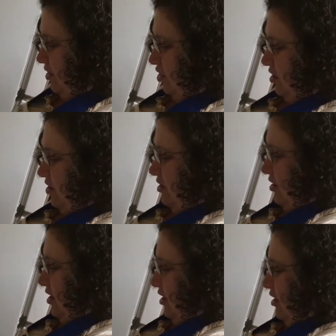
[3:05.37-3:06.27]
just
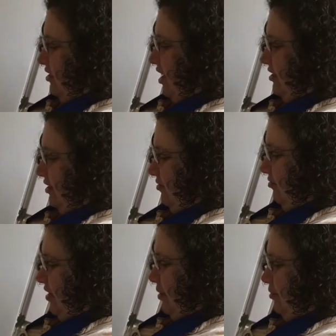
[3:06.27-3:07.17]
dust it in
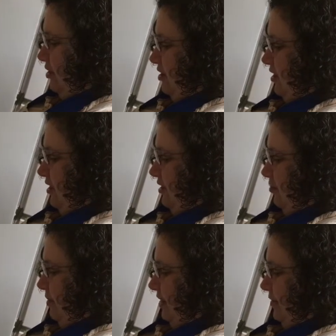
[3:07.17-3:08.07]
flour just a little
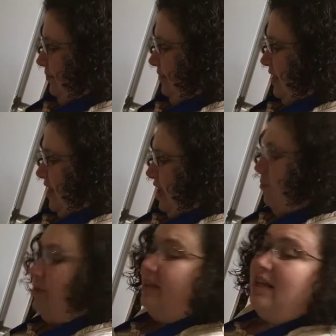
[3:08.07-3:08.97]
bit,
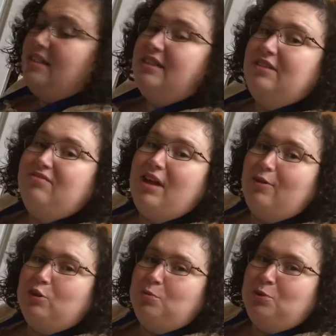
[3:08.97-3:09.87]
but it doesn't need
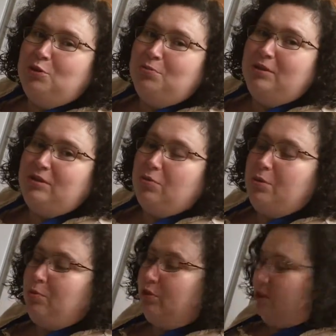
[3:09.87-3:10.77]
flour to
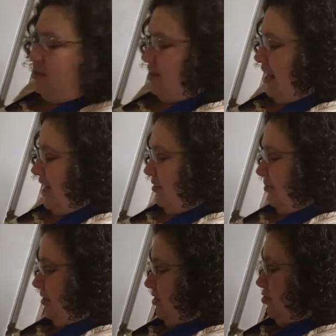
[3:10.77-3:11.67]
be put inside,
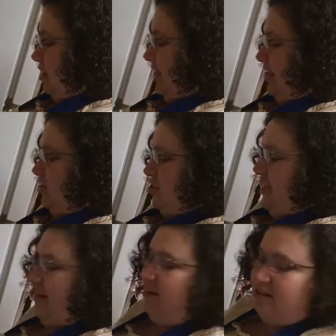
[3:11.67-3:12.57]
so I can just
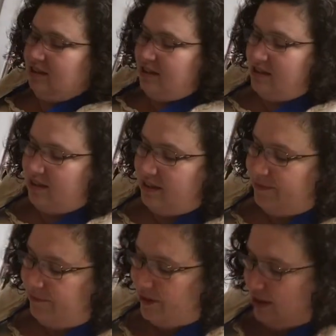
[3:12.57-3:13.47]
handle it easily.
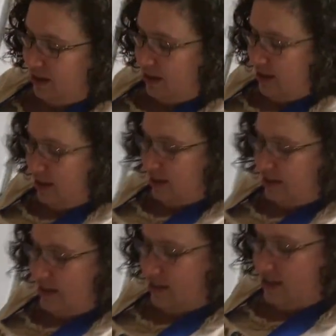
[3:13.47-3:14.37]

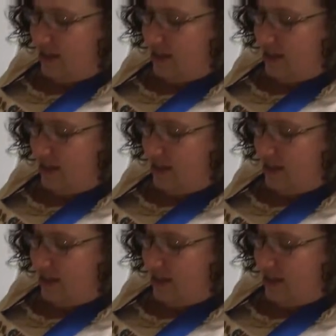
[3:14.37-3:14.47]
Let's see, is